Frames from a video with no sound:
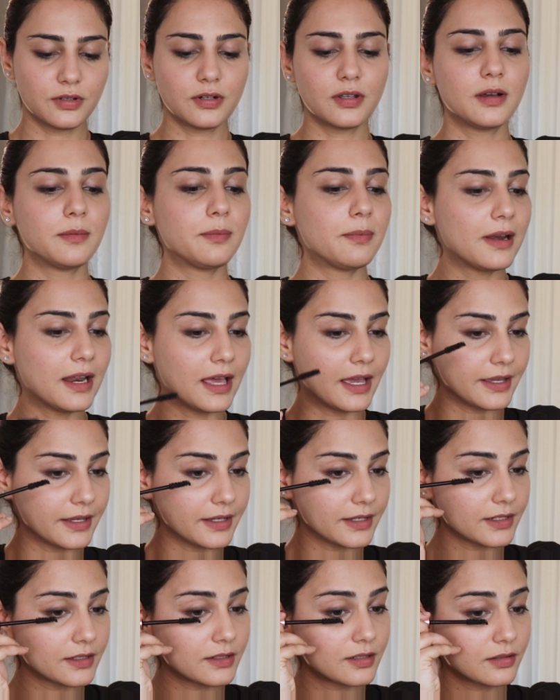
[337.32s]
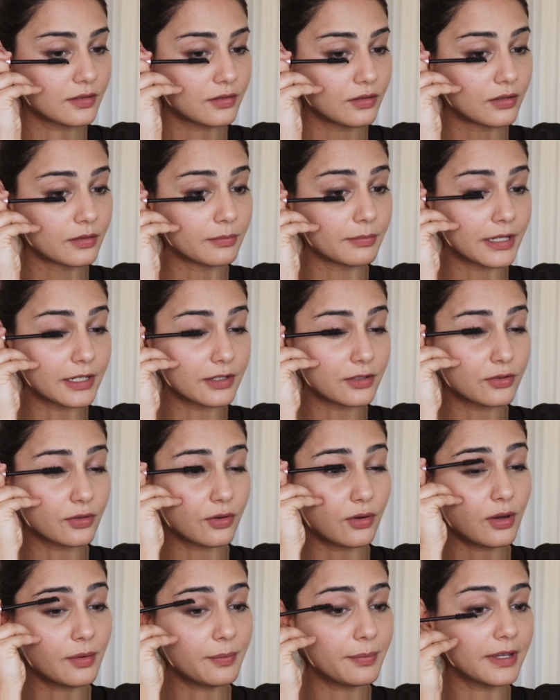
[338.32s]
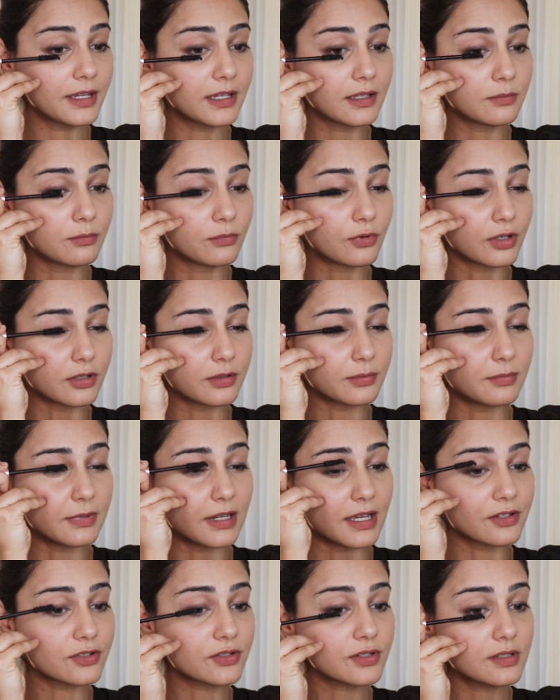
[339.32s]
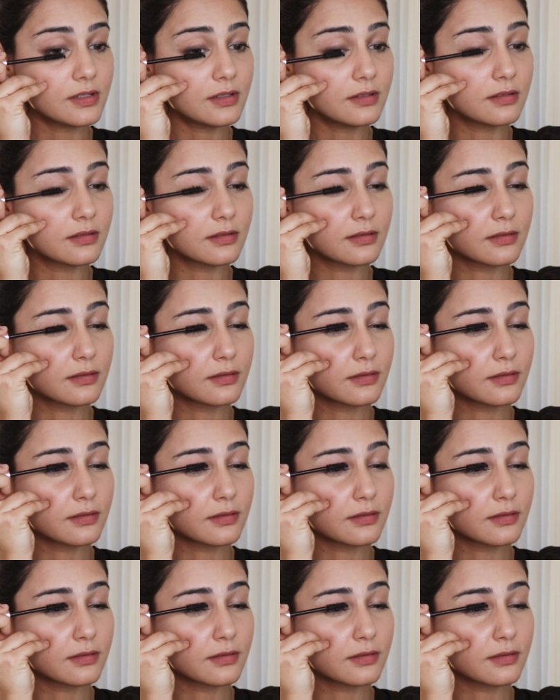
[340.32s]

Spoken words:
gonna apply it on my top and bottom lashes.